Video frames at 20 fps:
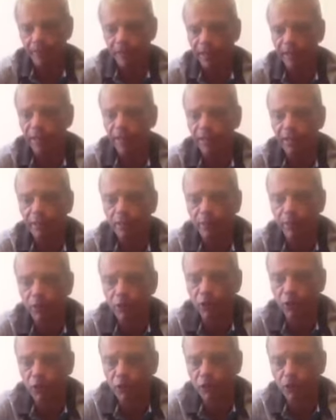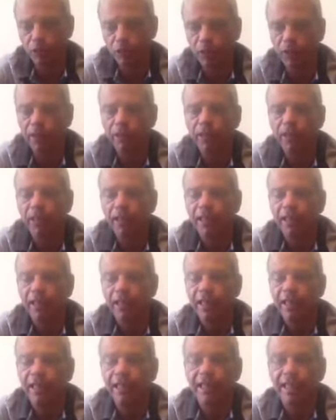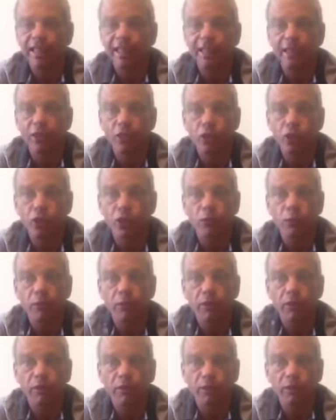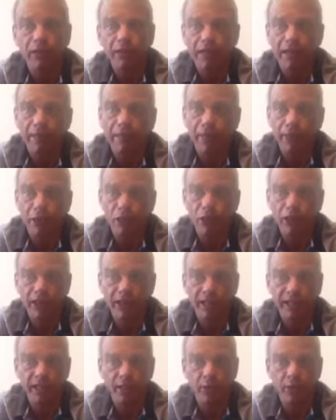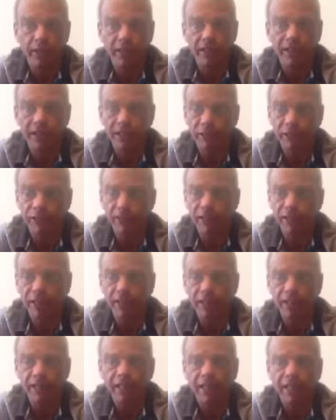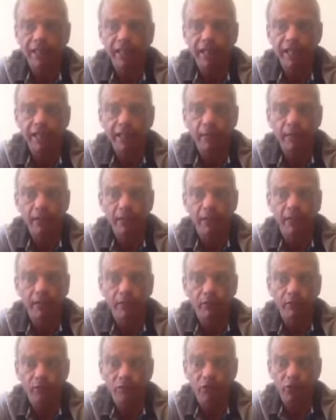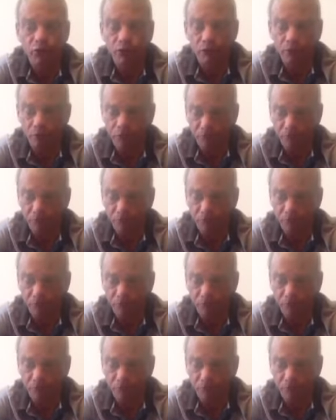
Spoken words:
unlike most of Europe, it's down to the shop how much they sell their cigarettes and tobacco for.